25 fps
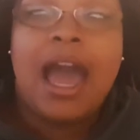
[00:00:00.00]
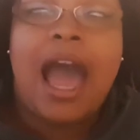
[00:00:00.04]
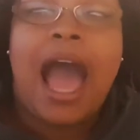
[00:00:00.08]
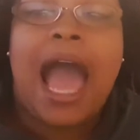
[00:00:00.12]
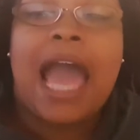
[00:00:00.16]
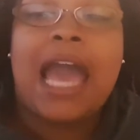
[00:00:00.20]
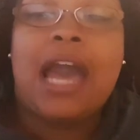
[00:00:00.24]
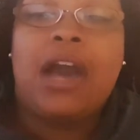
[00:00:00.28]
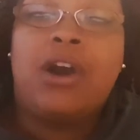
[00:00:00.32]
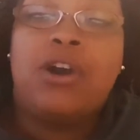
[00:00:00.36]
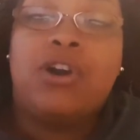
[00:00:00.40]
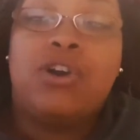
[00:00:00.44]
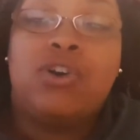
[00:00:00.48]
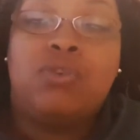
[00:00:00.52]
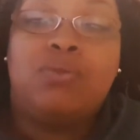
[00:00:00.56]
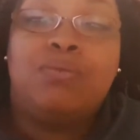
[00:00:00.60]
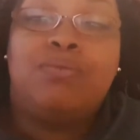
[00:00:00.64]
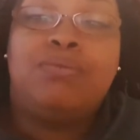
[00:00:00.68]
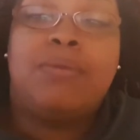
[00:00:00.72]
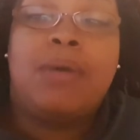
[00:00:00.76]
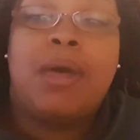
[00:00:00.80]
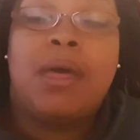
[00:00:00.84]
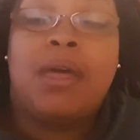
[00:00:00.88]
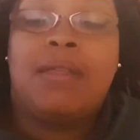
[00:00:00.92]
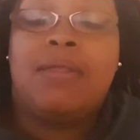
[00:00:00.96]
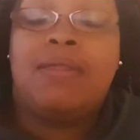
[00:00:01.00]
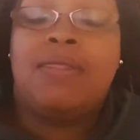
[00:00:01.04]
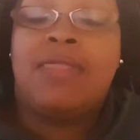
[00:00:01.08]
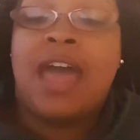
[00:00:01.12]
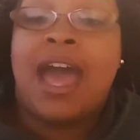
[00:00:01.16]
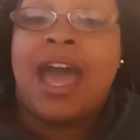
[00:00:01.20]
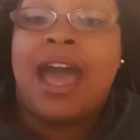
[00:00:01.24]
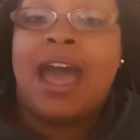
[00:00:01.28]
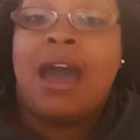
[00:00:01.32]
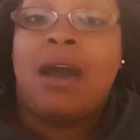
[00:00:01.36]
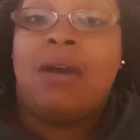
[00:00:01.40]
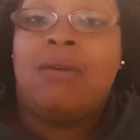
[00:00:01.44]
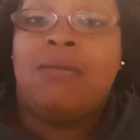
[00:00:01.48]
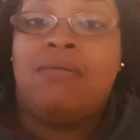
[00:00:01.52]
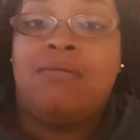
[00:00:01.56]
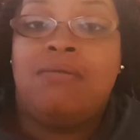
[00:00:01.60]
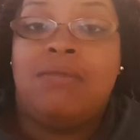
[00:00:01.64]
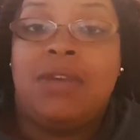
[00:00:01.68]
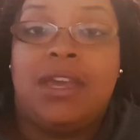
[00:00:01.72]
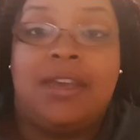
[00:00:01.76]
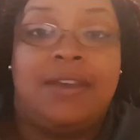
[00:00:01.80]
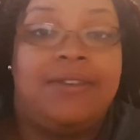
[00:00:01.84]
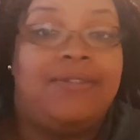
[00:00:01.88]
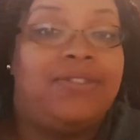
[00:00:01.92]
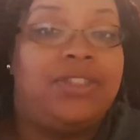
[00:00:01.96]
I hope that
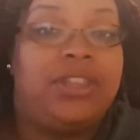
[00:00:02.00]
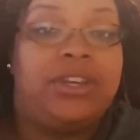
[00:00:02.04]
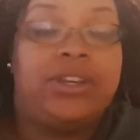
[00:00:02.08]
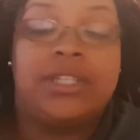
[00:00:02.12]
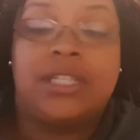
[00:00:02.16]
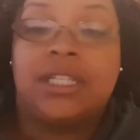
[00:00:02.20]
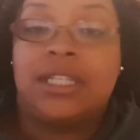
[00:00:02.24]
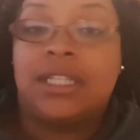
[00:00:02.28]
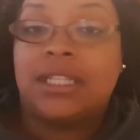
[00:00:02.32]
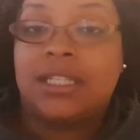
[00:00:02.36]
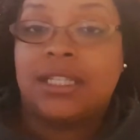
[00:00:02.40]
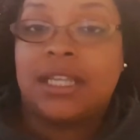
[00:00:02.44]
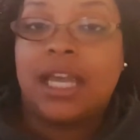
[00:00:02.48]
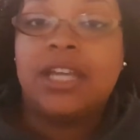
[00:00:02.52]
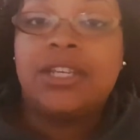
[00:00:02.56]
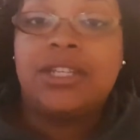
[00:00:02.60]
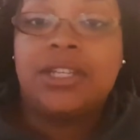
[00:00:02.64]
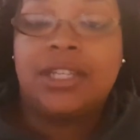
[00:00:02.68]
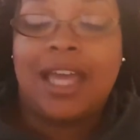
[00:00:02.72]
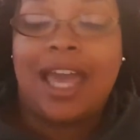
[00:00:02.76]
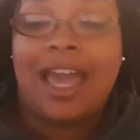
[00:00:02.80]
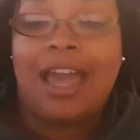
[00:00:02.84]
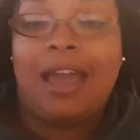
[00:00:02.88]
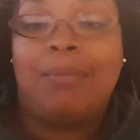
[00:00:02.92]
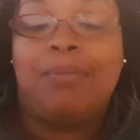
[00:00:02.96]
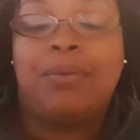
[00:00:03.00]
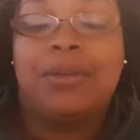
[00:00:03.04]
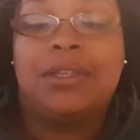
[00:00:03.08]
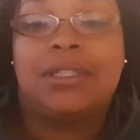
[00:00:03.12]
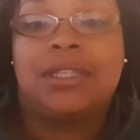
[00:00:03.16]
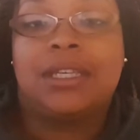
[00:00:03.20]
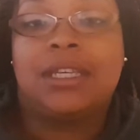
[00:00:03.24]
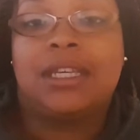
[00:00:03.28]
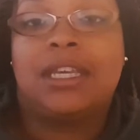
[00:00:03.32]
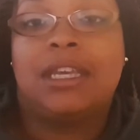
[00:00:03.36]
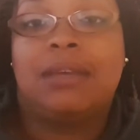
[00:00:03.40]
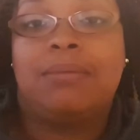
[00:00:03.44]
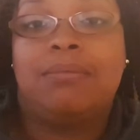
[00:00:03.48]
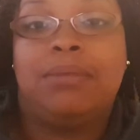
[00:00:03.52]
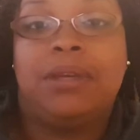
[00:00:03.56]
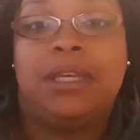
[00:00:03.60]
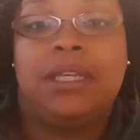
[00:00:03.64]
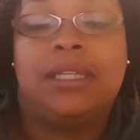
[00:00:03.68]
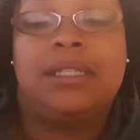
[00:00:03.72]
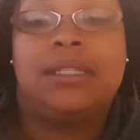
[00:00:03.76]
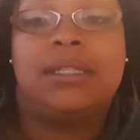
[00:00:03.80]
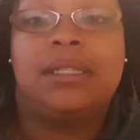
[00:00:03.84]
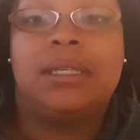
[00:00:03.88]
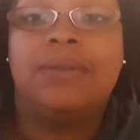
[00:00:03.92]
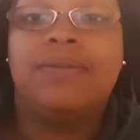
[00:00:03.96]
if there's a discussion that happens, it can be
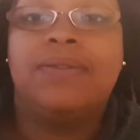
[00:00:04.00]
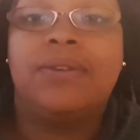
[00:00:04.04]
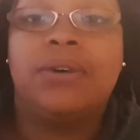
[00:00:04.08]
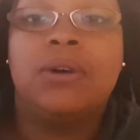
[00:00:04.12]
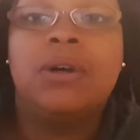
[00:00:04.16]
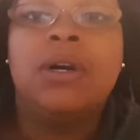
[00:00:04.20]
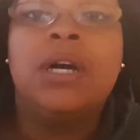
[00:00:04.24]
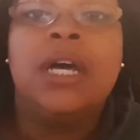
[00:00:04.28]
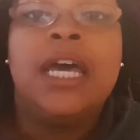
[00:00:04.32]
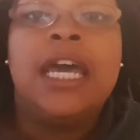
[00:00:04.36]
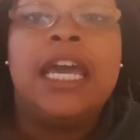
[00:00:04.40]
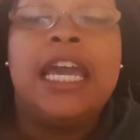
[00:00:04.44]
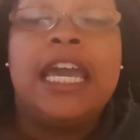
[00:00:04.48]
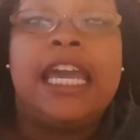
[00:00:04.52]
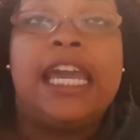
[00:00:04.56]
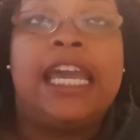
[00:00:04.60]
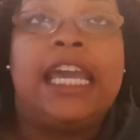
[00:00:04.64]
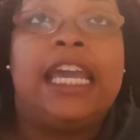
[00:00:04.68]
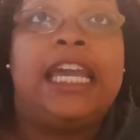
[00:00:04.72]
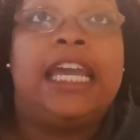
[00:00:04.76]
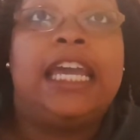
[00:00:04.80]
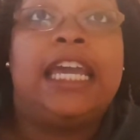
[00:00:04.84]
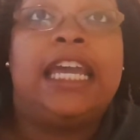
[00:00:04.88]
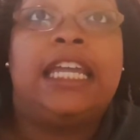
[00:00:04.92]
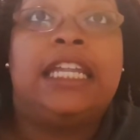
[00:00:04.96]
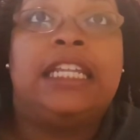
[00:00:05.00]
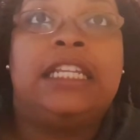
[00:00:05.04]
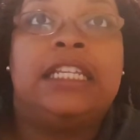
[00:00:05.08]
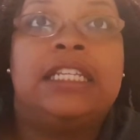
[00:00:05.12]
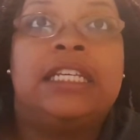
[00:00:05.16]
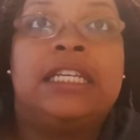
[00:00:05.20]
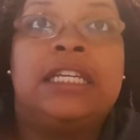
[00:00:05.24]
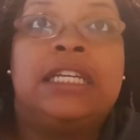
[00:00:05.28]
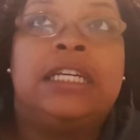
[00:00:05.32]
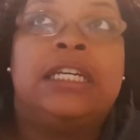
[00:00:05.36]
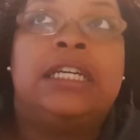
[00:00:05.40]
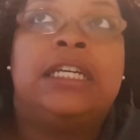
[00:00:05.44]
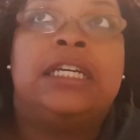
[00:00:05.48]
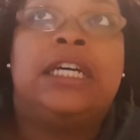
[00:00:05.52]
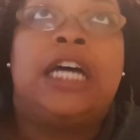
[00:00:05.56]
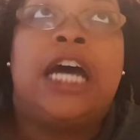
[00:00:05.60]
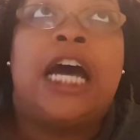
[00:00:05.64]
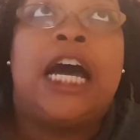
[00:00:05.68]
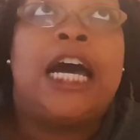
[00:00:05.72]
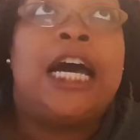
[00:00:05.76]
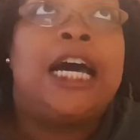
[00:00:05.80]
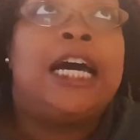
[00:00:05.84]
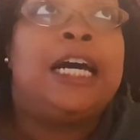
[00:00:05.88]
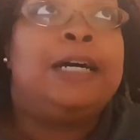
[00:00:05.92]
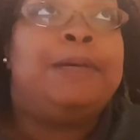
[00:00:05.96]
civil and
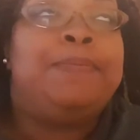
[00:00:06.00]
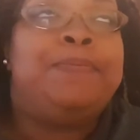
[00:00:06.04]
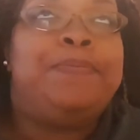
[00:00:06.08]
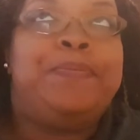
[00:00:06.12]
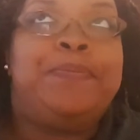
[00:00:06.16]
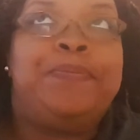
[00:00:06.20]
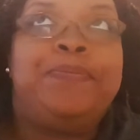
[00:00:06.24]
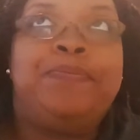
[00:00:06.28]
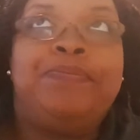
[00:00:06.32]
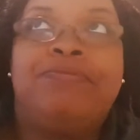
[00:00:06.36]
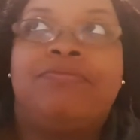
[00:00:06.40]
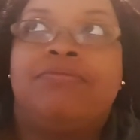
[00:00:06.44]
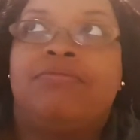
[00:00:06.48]
that